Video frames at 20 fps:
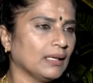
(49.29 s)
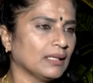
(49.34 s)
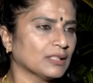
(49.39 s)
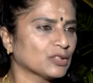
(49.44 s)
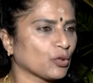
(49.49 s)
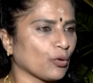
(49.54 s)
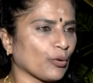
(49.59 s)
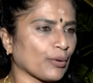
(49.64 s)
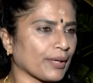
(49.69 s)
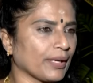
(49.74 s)

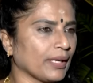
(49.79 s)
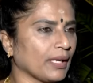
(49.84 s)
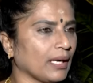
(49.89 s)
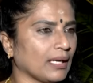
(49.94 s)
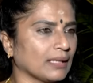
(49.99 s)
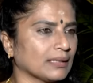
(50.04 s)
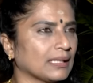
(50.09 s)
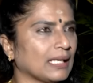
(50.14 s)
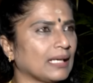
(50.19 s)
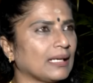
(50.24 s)
sorry
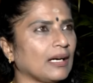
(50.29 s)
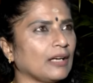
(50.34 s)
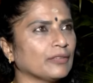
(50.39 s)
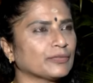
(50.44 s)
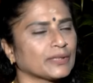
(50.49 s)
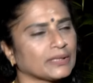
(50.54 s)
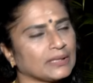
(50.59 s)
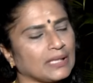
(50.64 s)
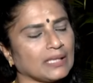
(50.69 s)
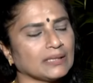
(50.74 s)
and
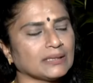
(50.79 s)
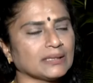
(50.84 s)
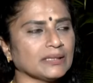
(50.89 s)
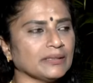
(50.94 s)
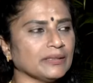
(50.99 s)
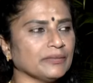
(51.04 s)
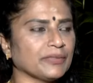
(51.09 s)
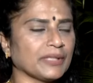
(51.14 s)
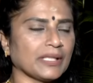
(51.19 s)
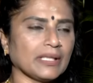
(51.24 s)
after that
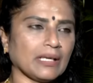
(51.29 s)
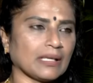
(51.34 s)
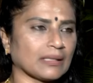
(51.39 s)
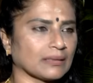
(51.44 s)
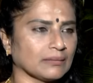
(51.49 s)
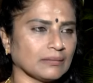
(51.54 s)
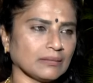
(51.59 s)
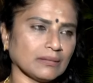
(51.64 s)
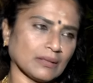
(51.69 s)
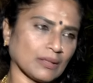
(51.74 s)
we
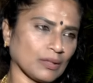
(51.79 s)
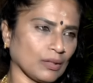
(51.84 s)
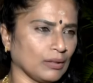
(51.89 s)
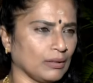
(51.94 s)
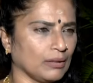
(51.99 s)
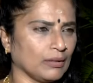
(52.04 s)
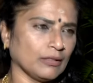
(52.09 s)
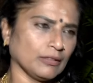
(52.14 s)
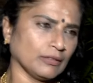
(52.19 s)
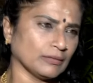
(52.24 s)

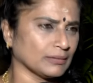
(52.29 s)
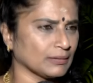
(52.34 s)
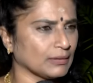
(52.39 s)
are